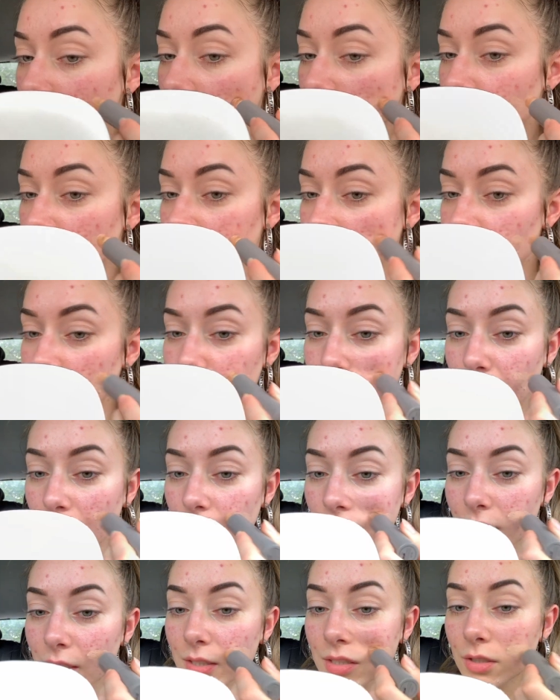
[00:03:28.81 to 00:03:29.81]
This is the
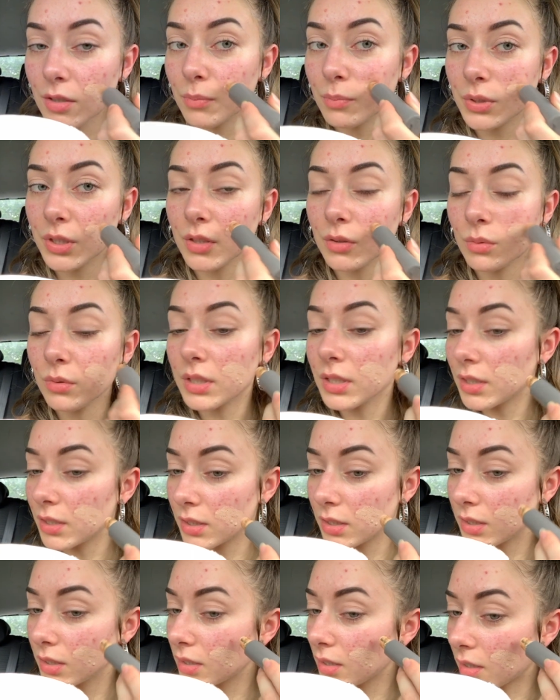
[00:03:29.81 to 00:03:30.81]
Merit
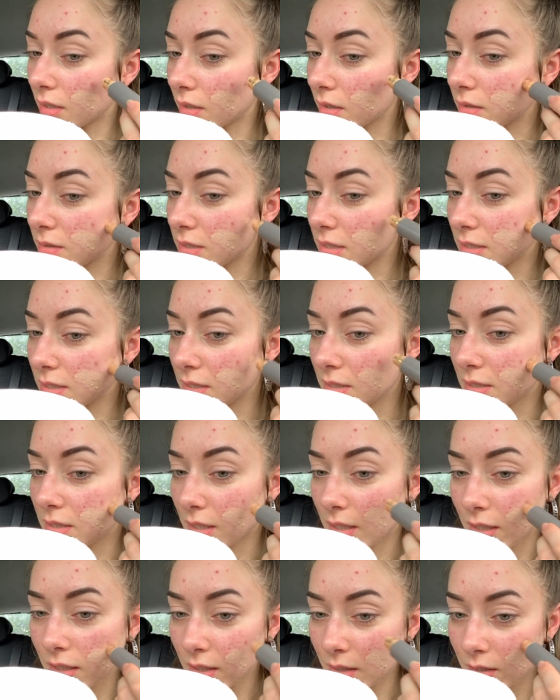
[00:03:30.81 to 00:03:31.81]
Beauty
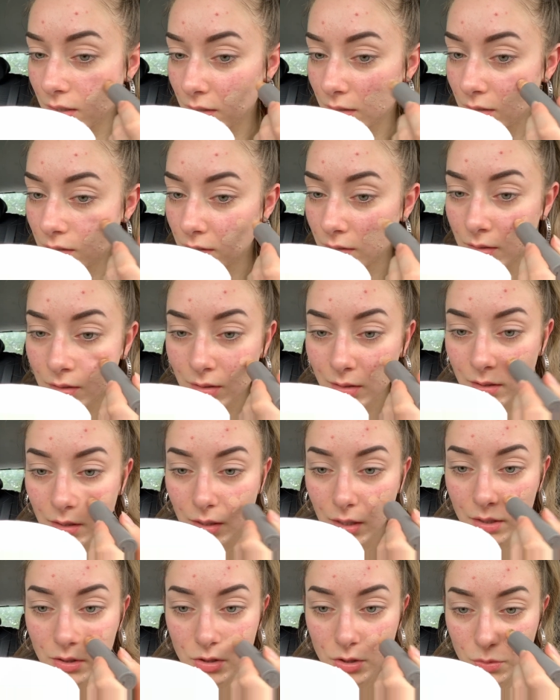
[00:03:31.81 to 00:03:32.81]
stick.
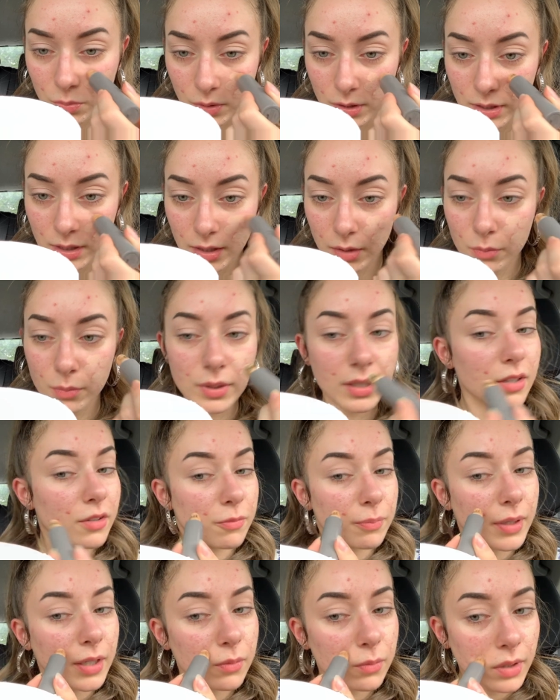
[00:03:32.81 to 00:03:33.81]
I just wanna get rid
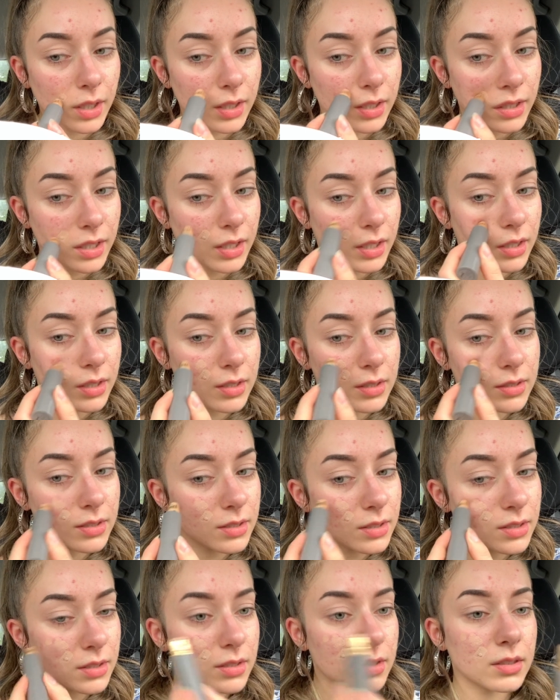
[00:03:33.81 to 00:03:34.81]
of my
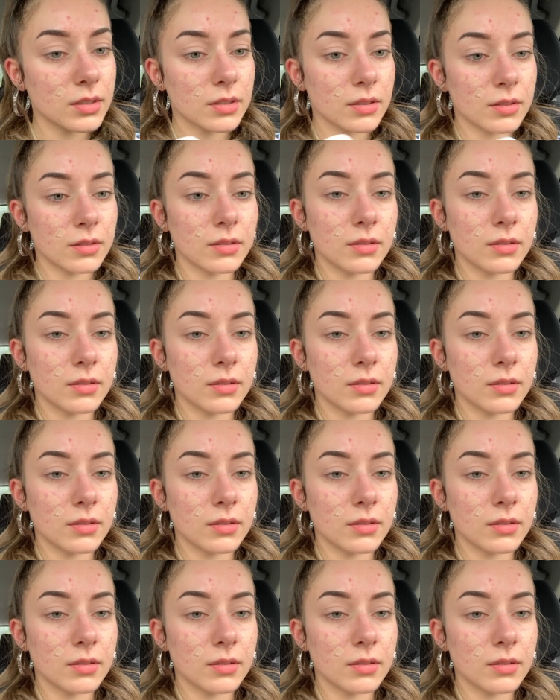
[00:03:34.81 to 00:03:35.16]
redness.